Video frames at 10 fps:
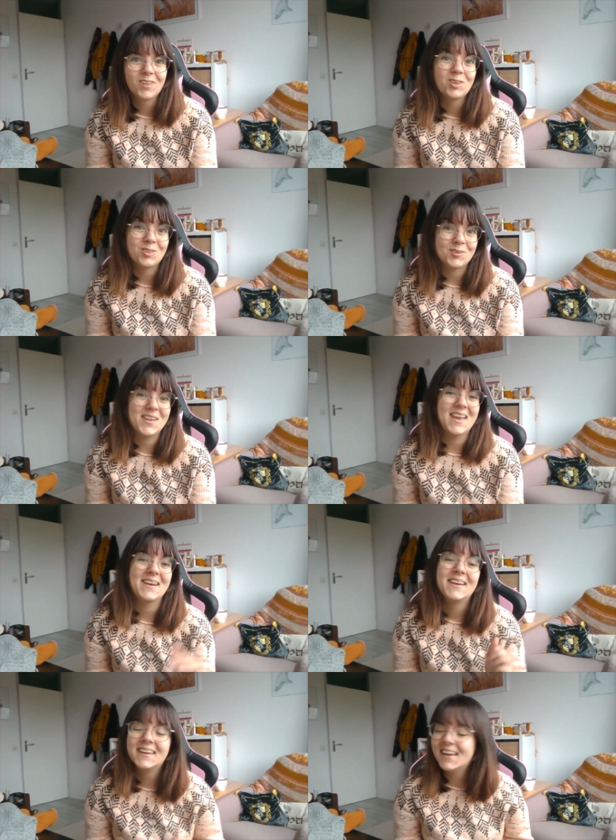So yeah,
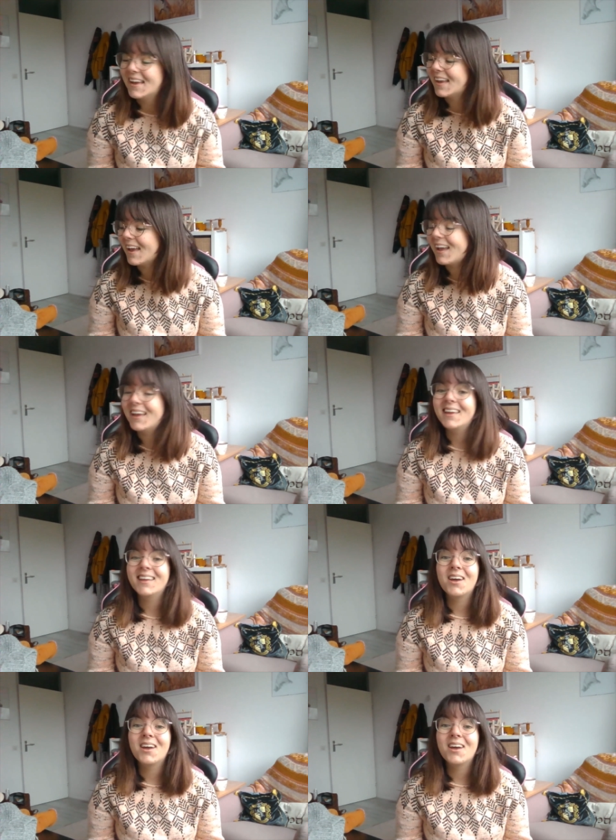I